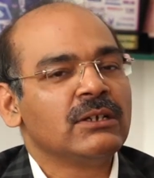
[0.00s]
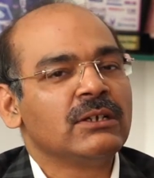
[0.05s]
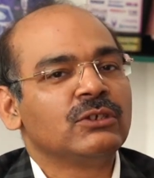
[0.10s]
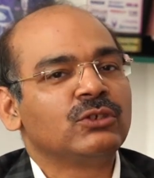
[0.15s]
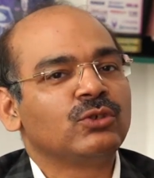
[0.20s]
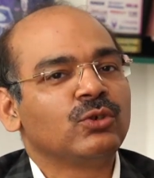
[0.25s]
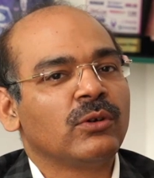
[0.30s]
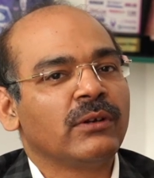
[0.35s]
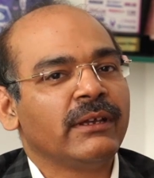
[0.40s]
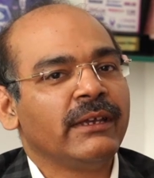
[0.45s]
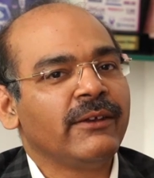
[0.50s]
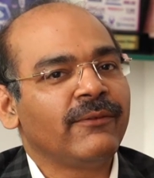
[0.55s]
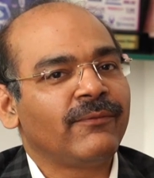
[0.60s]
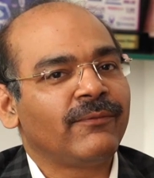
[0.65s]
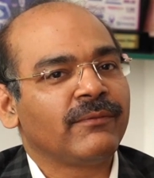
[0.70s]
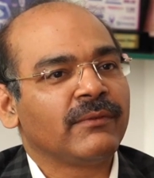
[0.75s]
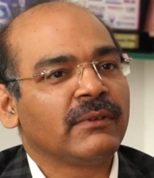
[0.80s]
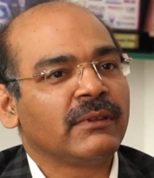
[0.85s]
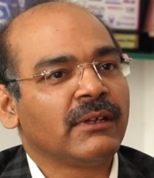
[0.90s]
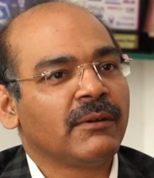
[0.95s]
So if
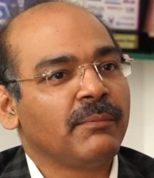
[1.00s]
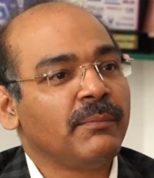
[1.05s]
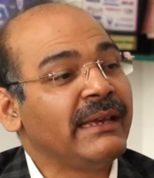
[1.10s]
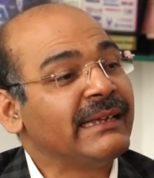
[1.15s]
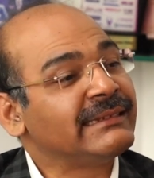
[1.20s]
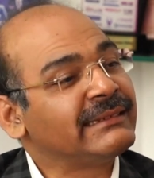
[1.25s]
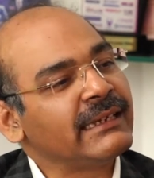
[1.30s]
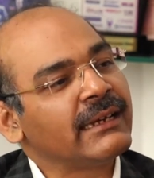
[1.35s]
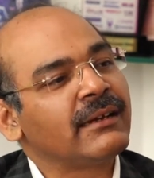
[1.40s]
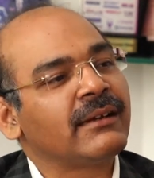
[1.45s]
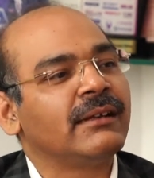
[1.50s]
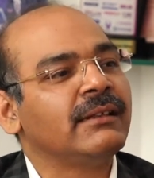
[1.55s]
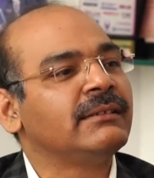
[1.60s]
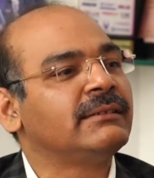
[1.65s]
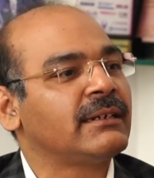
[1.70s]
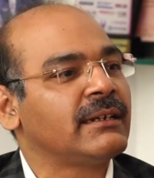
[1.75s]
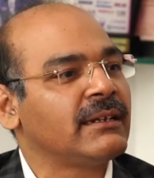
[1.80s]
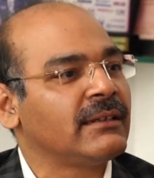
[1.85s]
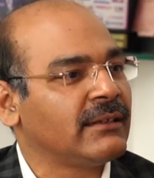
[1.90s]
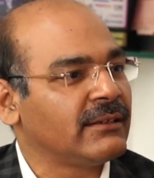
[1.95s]
the basic
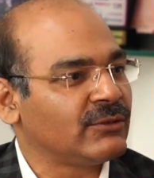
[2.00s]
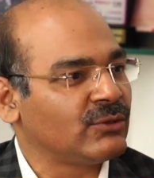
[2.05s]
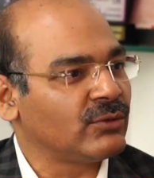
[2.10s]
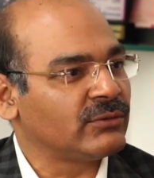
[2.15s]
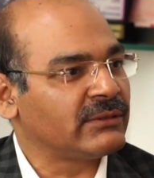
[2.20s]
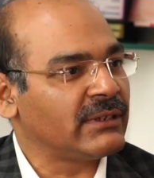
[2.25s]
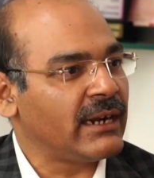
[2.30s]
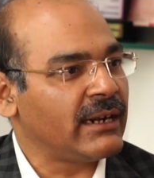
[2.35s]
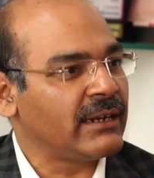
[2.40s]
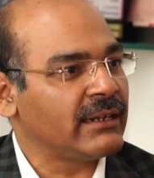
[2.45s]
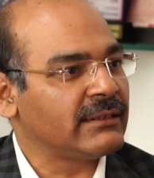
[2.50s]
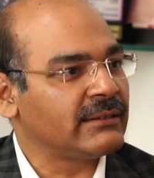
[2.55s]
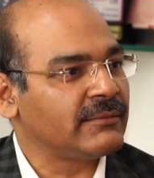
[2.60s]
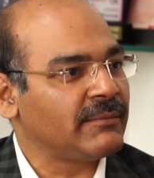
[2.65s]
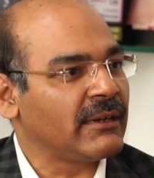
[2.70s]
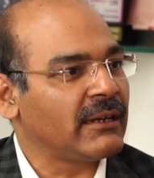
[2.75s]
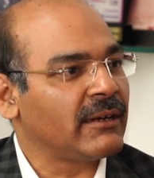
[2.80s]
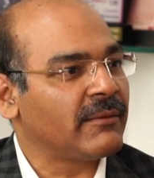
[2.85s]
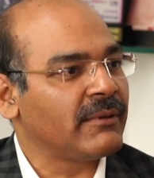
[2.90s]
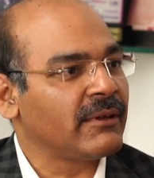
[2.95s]
culture in the society is
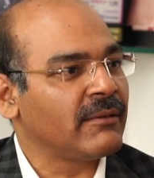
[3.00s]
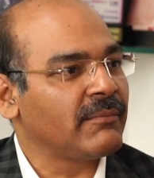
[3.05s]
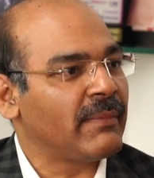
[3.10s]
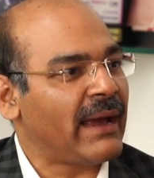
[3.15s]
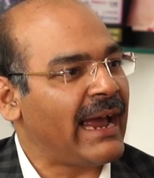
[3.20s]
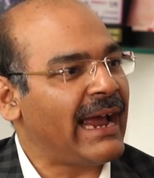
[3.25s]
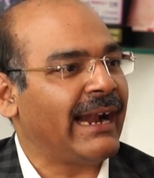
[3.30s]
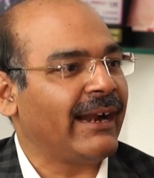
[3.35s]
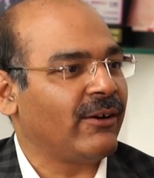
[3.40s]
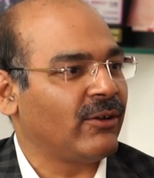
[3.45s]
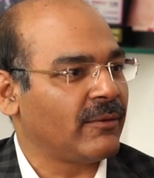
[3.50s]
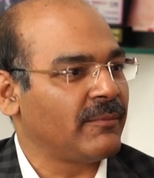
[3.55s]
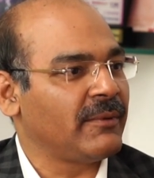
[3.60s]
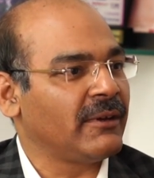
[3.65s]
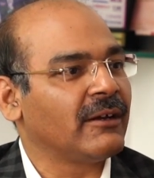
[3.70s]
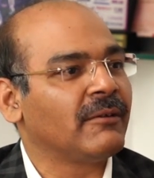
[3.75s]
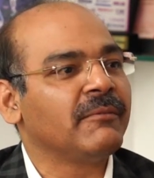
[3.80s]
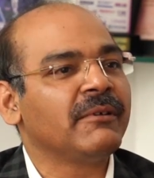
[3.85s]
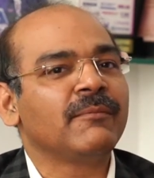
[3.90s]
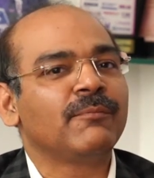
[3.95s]
becoming bad or
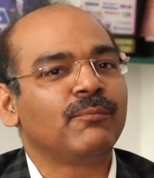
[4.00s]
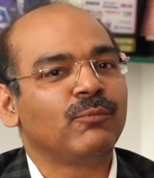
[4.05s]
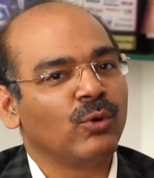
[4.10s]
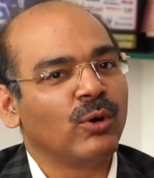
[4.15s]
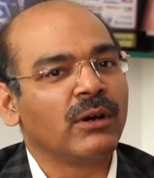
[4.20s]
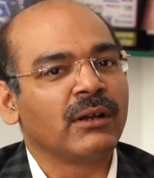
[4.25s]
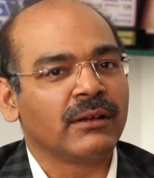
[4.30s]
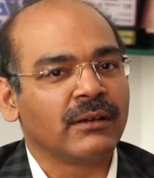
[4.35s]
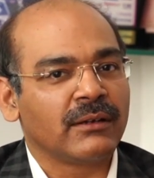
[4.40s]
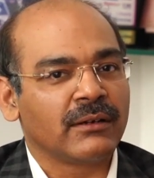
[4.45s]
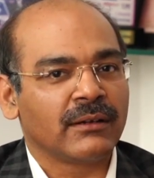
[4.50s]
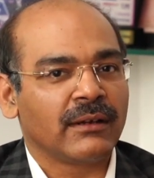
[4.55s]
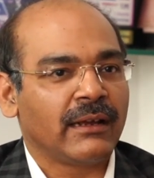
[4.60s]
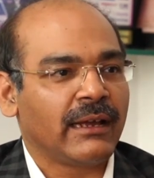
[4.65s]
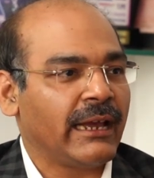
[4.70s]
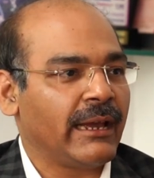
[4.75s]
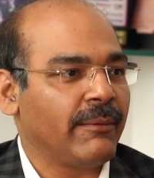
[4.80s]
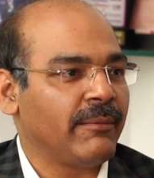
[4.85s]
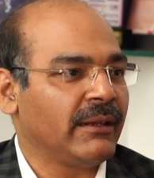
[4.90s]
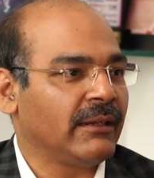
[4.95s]
becoming poorer,
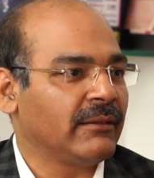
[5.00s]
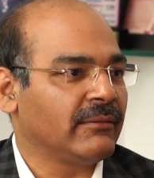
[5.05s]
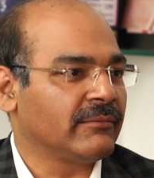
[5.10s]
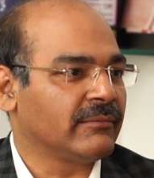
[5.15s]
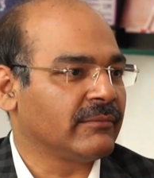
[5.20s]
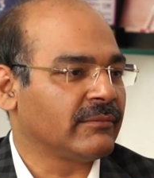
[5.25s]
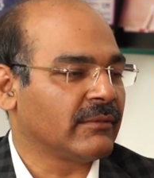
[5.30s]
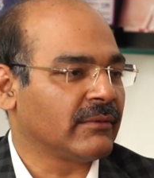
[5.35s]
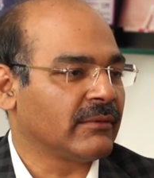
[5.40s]
I mean,